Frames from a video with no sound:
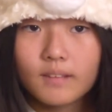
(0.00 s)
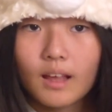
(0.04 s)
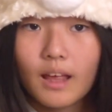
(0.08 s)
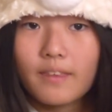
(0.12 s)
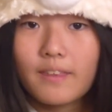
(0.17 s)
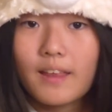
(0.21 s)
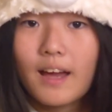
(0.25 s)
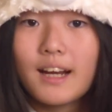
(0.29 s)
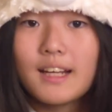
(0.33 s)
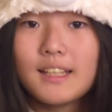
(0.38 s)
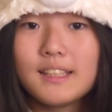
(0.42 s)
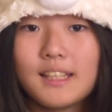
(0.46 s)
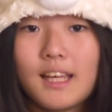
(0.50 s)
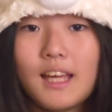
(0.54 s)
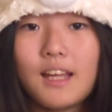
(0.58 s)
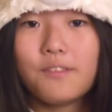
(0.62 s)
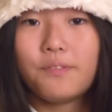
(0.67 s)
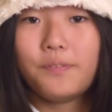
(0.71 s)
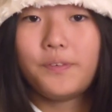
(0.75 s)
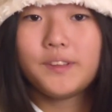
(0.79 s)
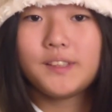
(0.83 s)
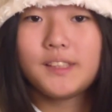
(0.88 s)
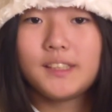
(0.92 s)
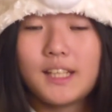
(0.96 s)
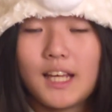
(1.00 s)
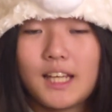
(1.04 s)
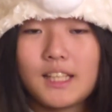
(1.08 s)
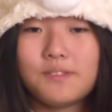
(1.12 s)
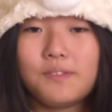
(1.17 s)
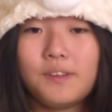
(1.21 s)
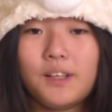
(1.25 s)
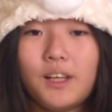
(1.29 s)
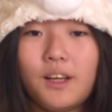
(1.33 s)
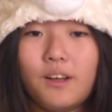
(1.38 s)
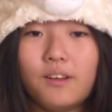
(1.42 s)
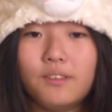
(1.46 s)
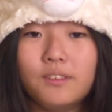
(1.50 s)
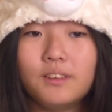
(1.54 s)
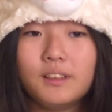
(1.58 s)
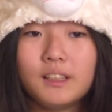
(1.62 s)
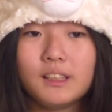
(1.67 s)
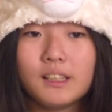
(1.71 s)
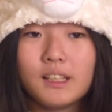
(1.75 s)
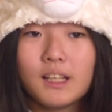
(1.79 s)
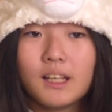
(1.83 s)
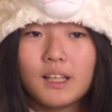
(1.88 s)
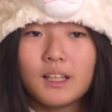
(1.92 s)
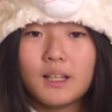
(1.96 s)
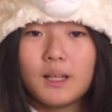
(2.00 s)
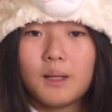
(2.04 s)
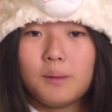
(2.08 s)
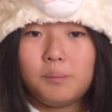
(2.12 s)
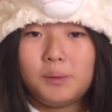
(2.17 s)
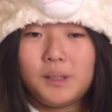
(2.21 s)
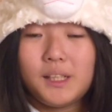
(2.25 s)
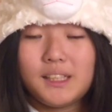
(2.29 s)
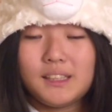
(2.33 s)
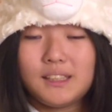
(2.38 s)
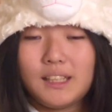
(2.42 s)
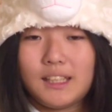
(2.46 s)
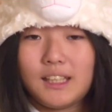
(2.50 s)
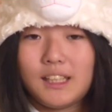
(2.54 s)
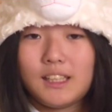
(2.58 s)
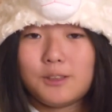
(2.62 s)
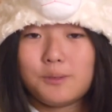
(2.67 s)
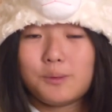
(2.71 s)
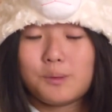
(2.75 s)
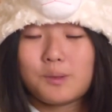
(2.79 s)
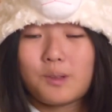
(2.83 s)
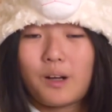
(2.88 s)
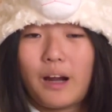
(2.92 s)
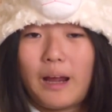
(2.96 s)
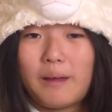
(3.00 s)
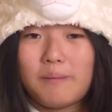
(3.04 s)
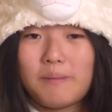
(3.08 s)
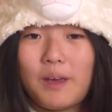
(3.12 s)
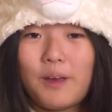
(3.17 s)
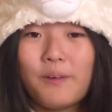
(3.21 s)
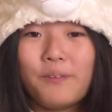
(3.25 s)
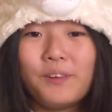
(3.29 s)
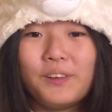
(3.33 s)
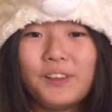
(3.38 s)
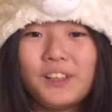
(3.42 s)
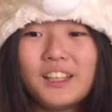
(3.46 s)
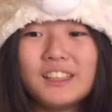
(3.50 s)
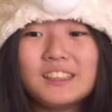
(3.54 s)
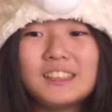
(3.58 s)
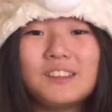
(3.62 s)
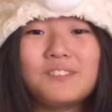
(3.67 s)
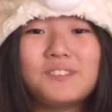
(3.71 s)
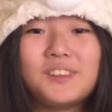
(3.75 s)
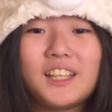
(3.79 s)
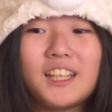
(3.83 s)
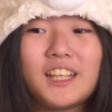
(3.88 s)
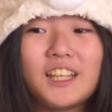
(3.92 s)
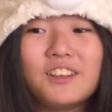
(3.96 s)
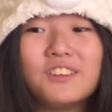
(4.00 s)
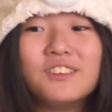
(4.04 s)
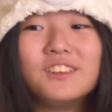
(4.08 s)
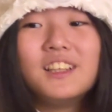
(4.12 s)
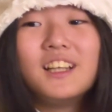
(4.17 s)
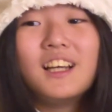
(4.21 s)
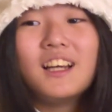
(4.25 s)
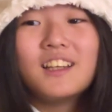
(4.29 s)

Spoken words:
And that is it for today's video. Please like and subscribe if you learned something new.